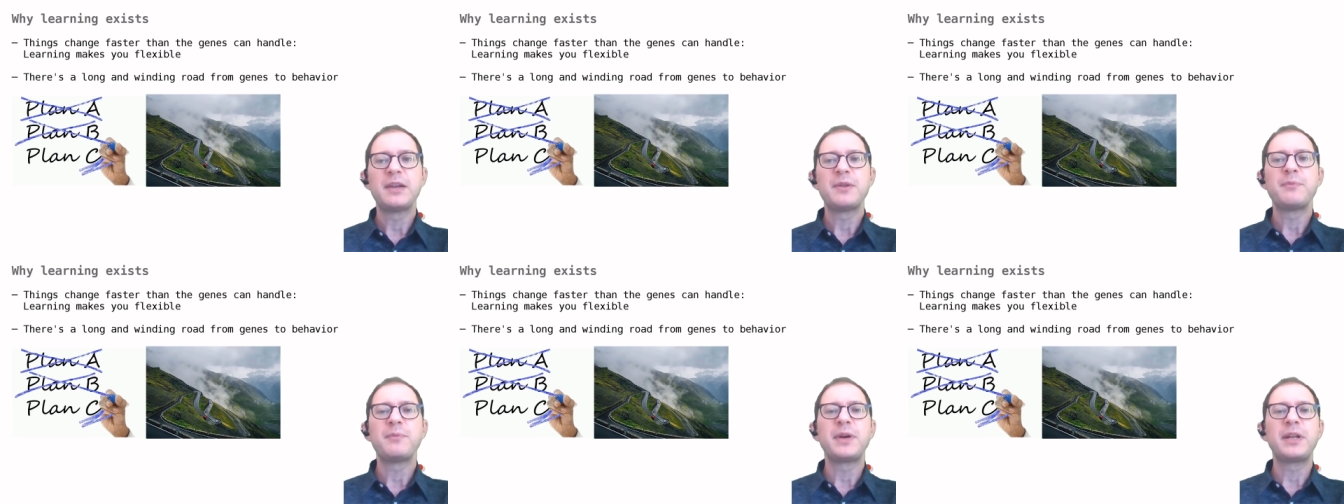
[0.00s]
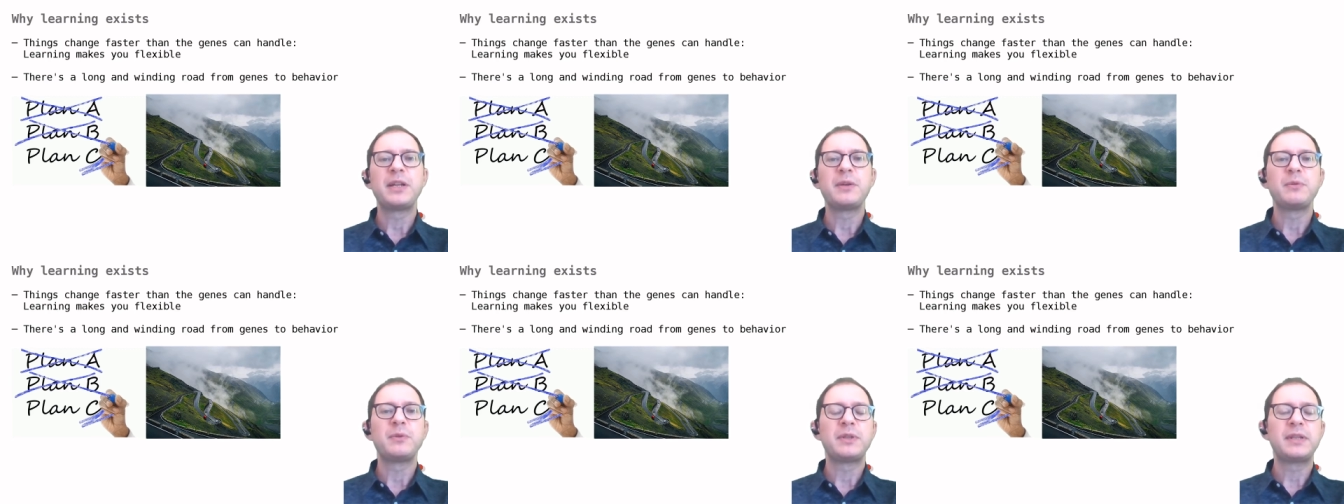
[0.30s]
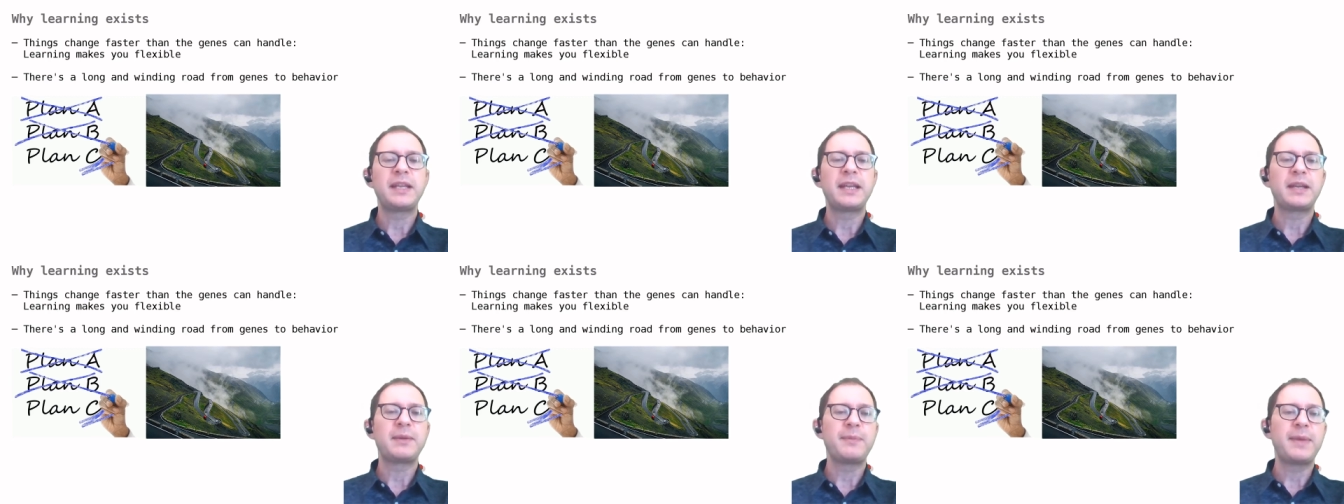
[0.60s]
but it would
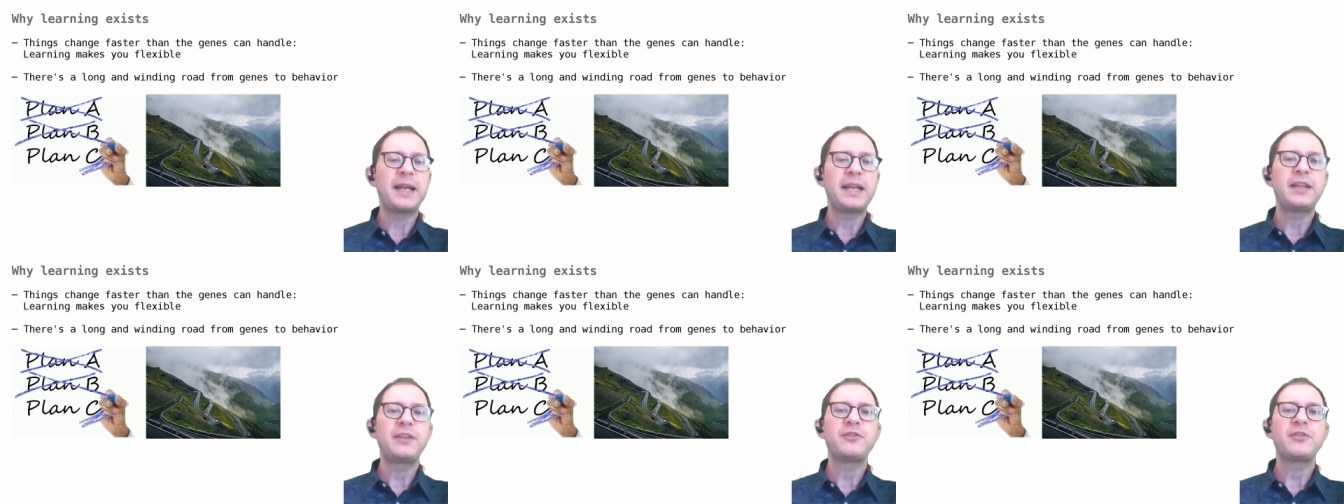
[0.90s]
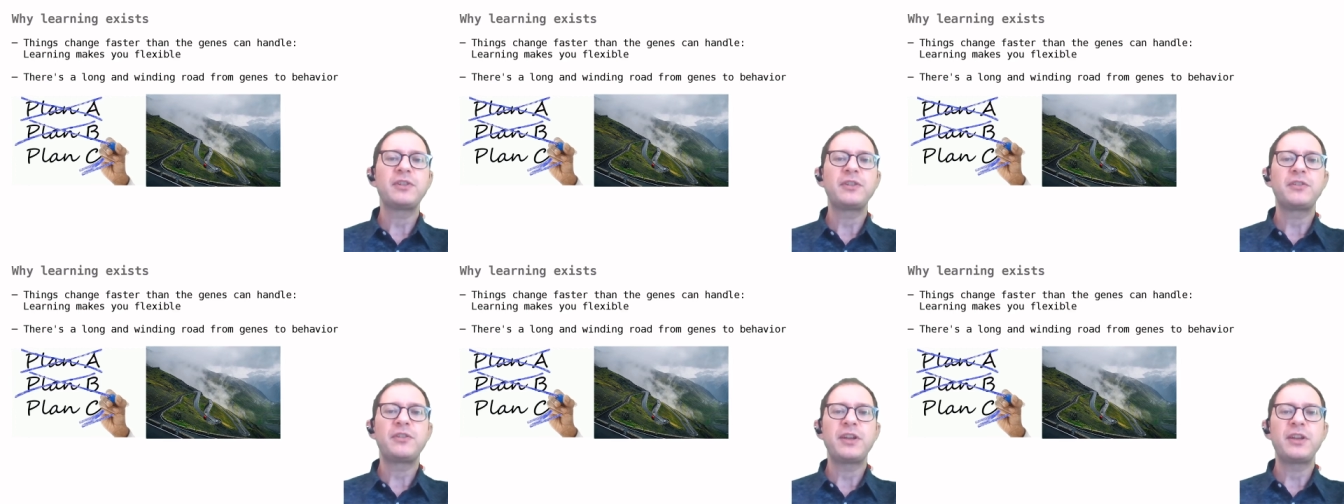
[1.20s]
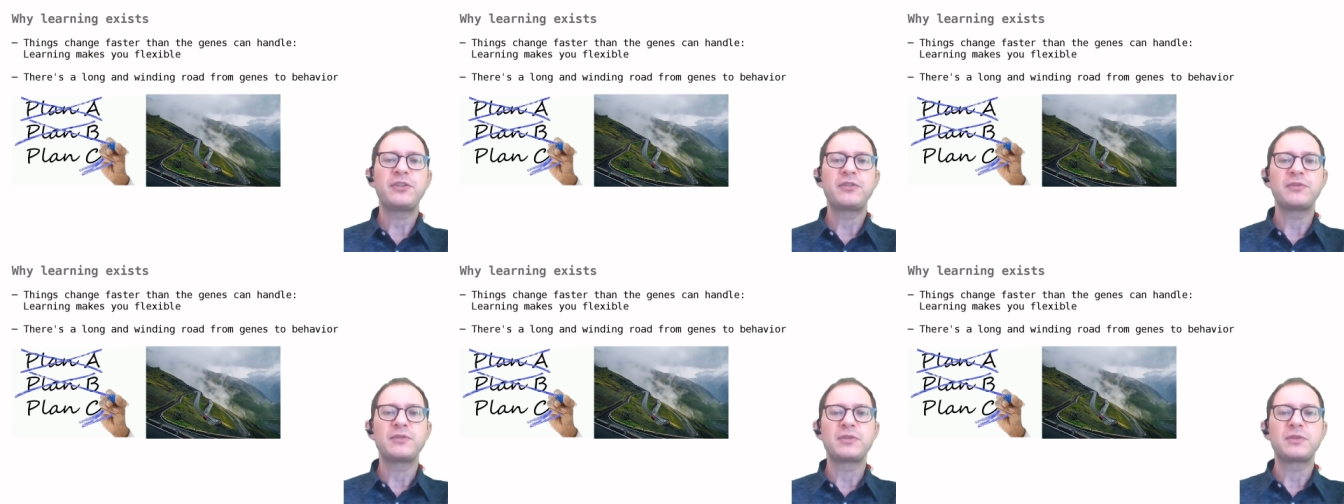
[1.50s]
take many
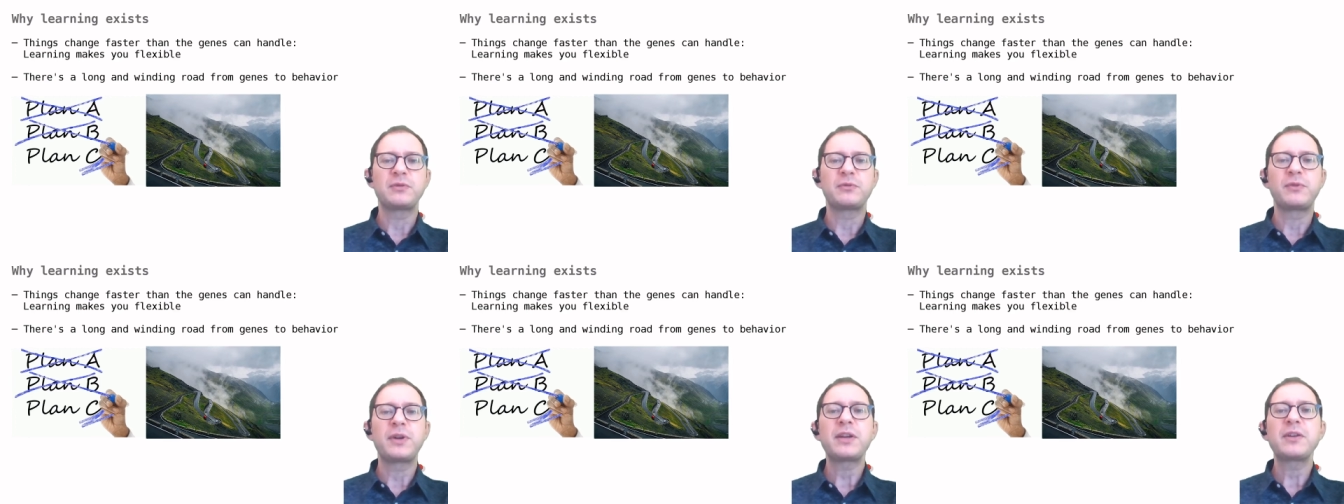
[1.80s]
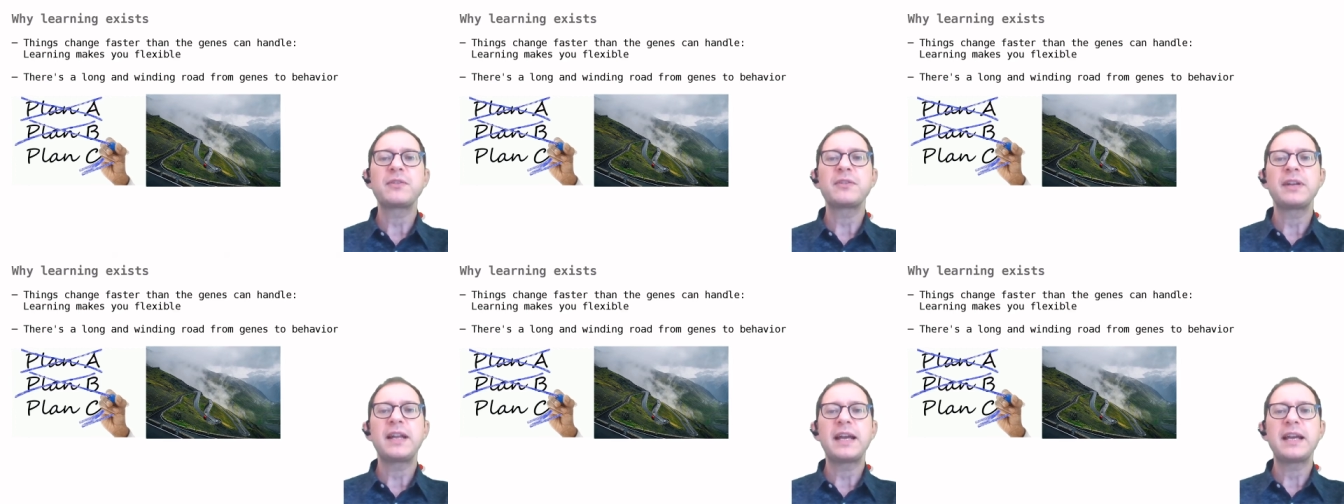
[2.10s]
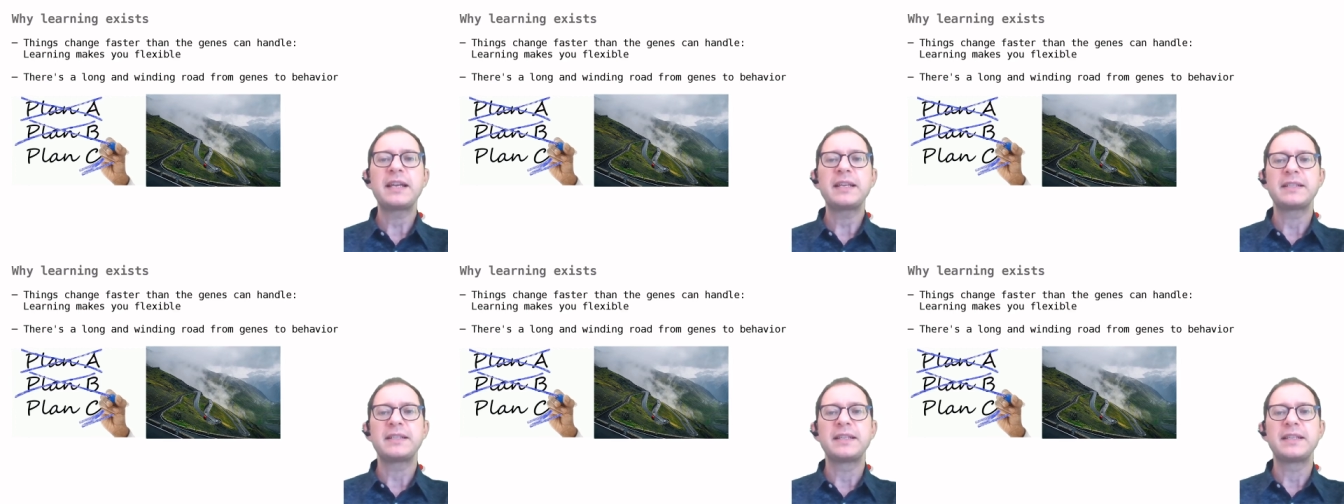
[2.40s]
generations to
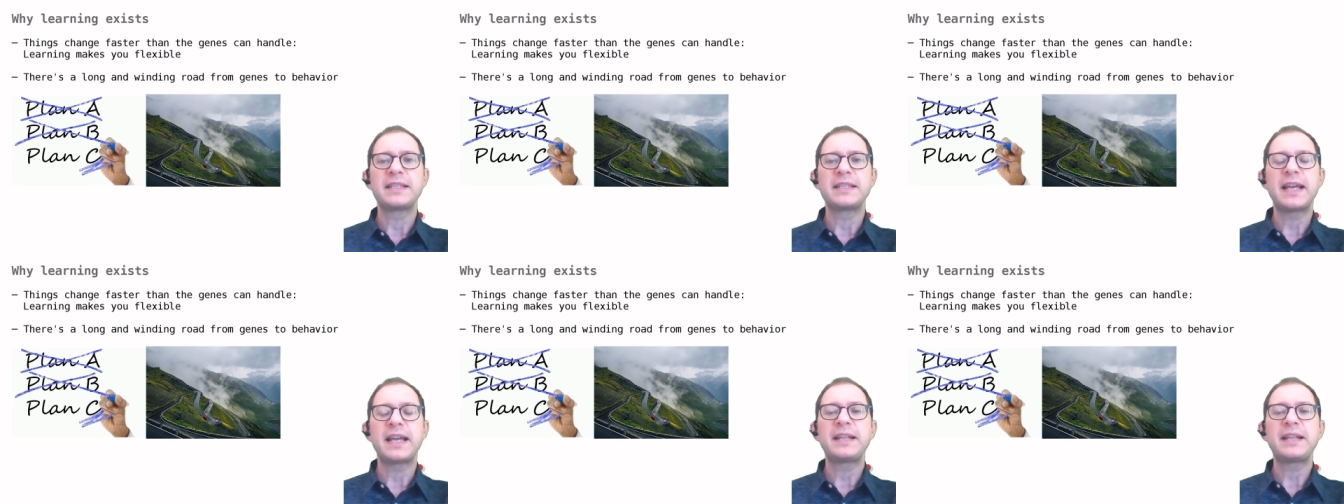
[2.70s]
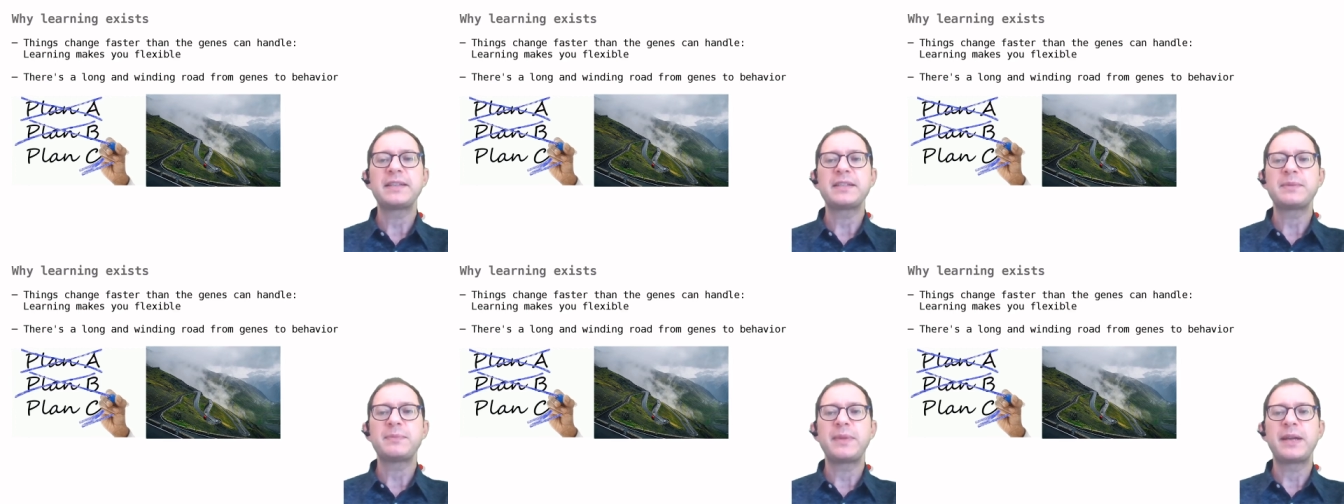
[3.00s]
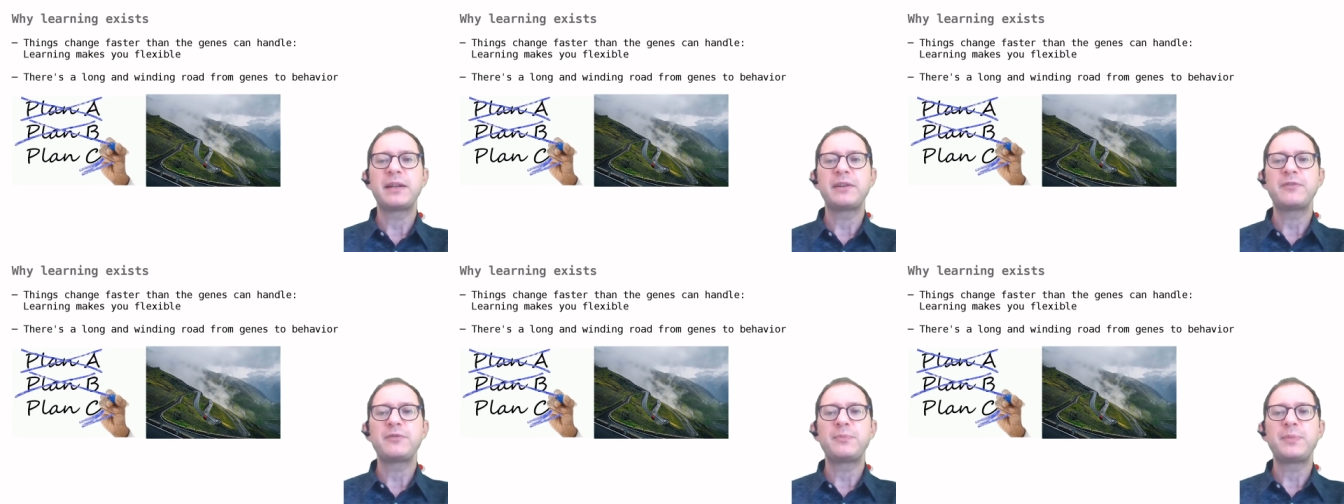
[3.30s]
recognize the sight and
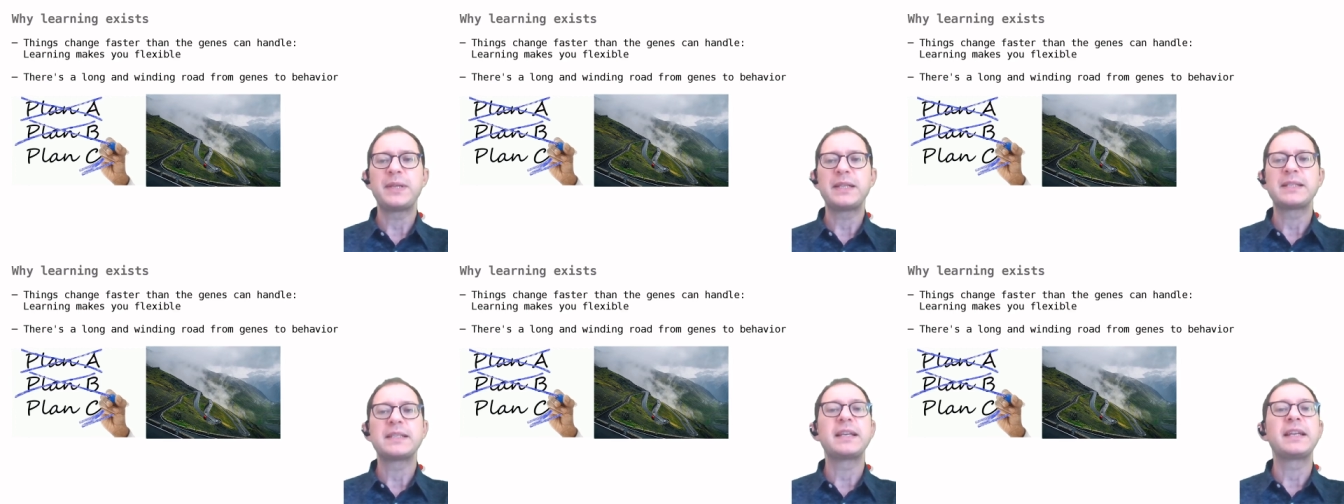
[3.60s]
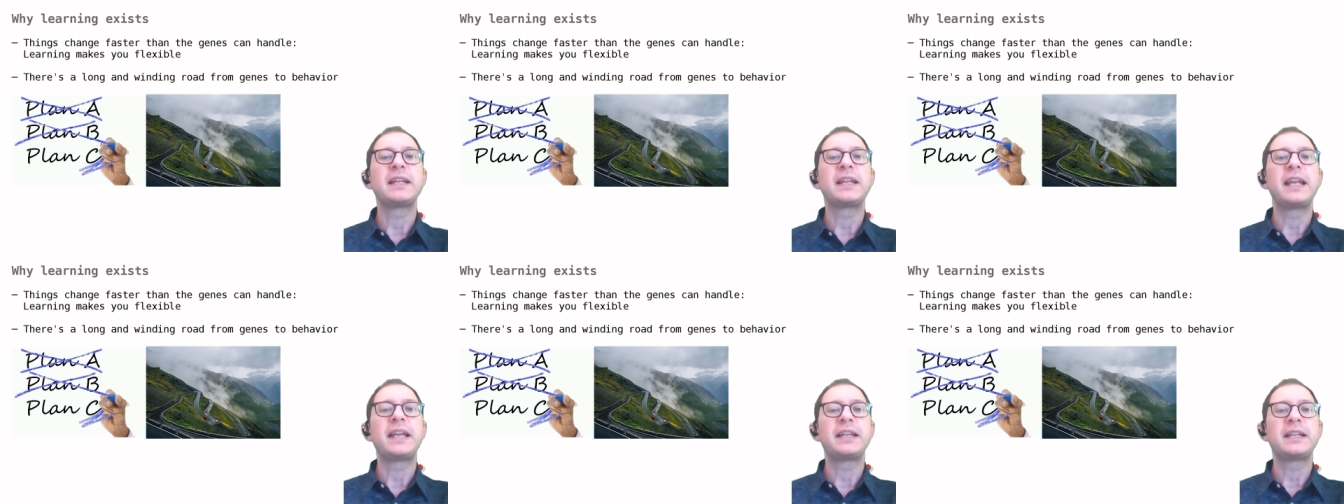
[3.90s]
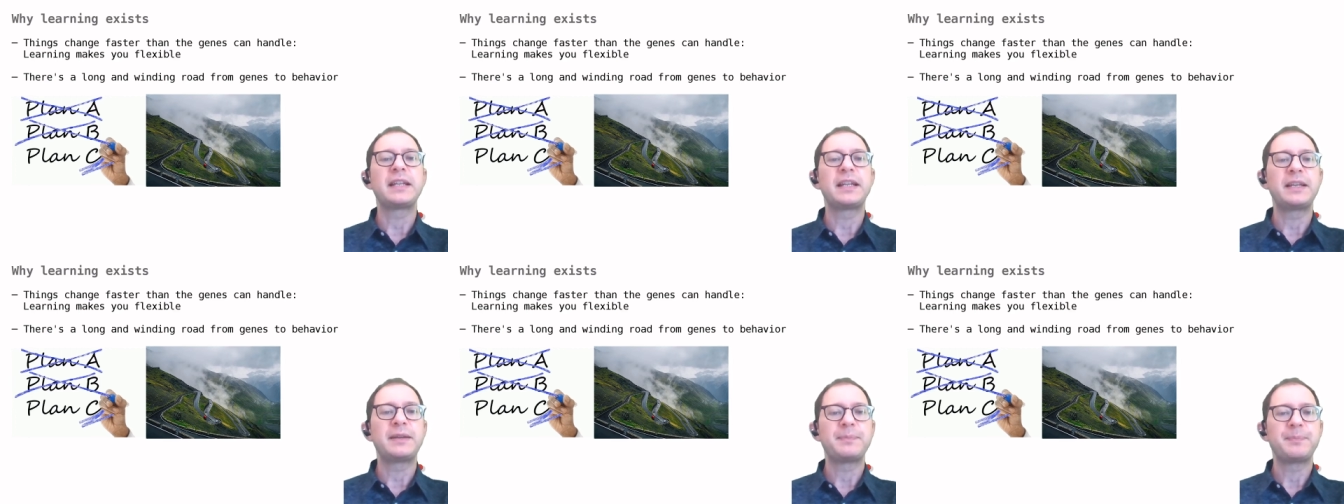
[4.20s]
smell of pizza
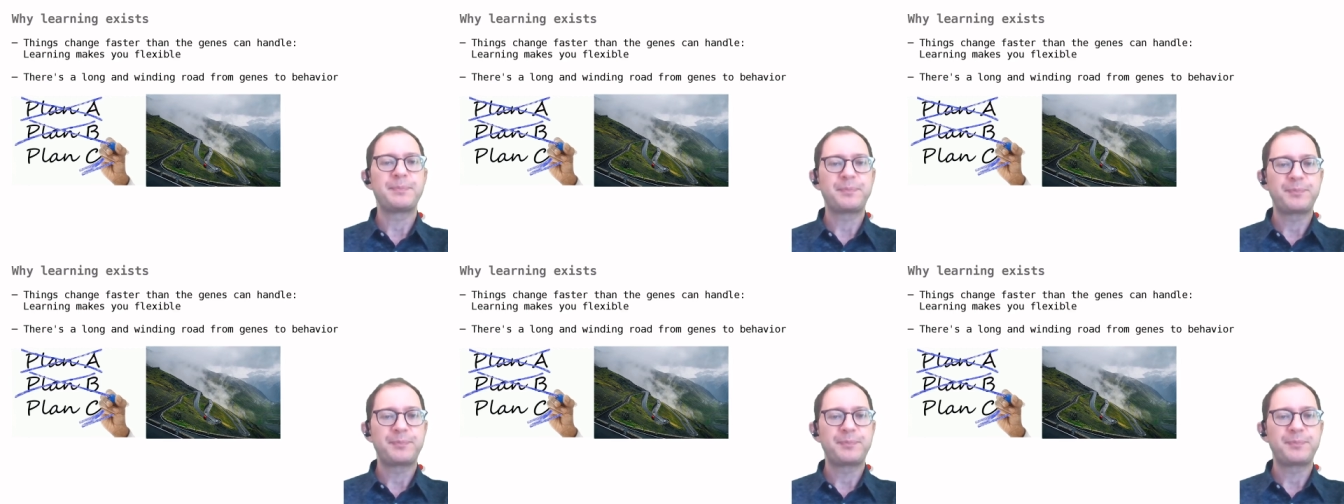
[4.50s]
innately.